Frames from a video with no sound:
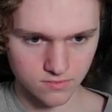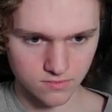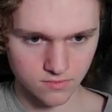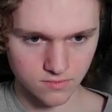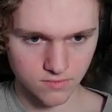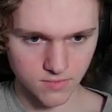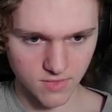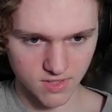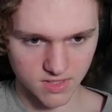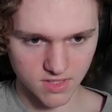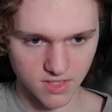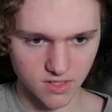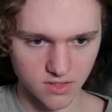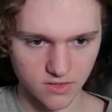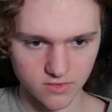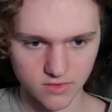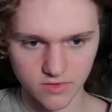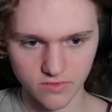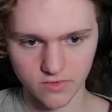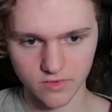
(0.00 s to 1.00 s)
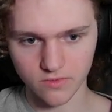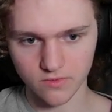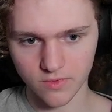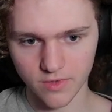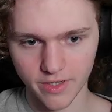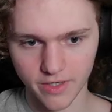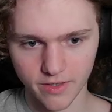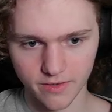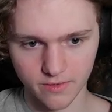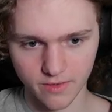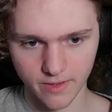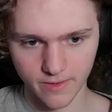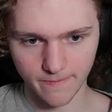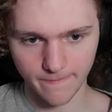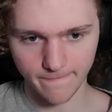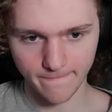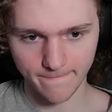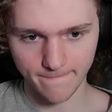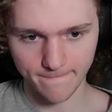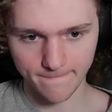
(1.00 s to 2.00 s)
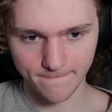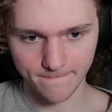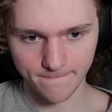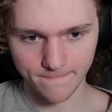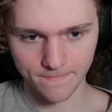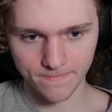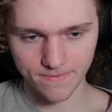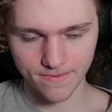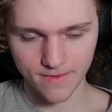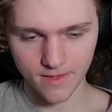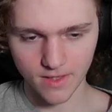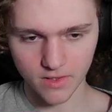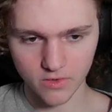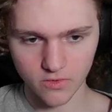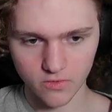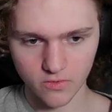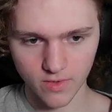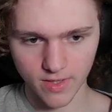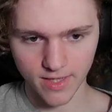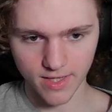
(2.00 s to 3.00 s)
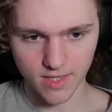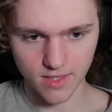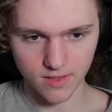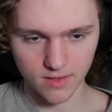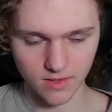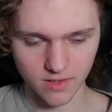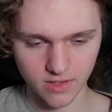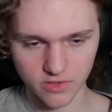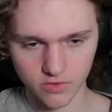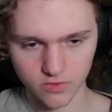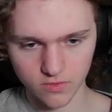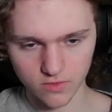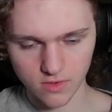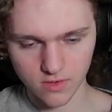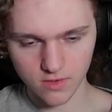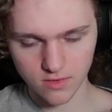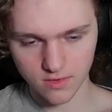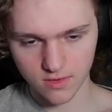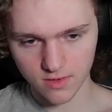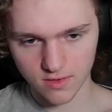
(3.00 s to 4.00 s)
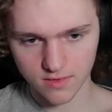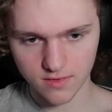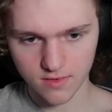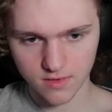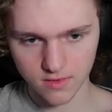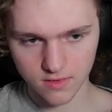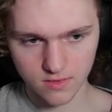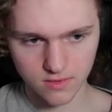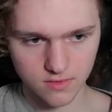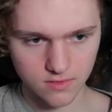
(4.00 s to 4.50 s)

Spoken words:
That's how you do an array, right? An array literal, I think.